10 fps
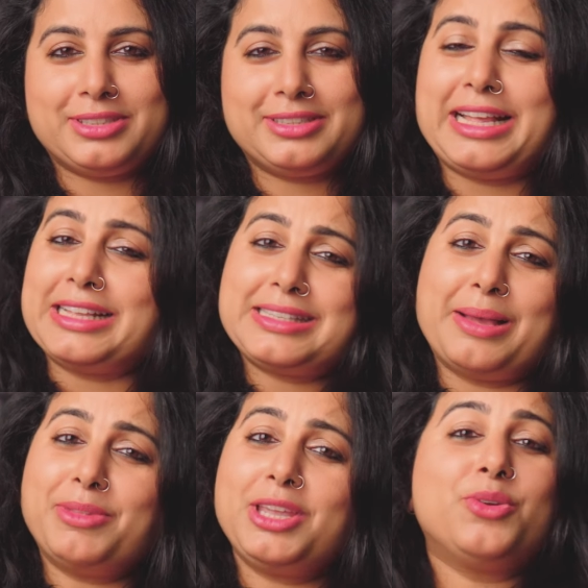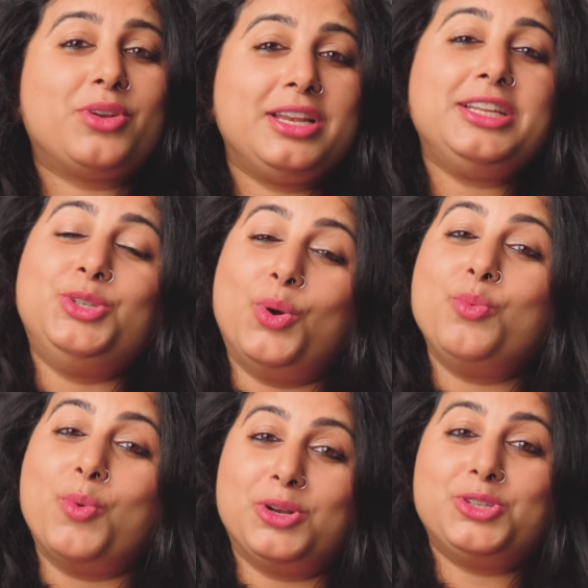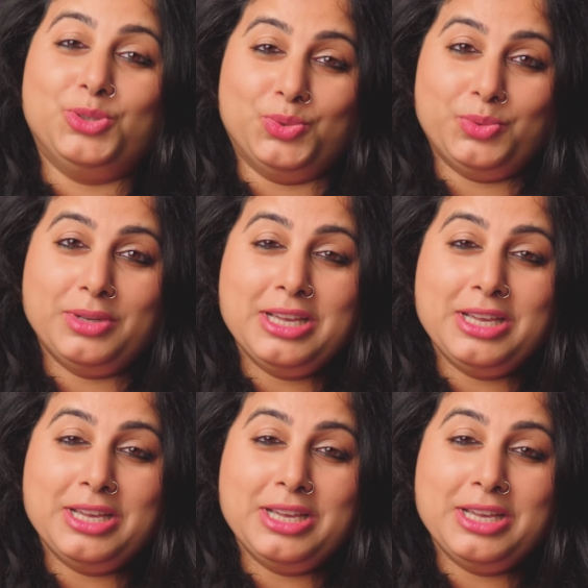That's something you really don't want to do.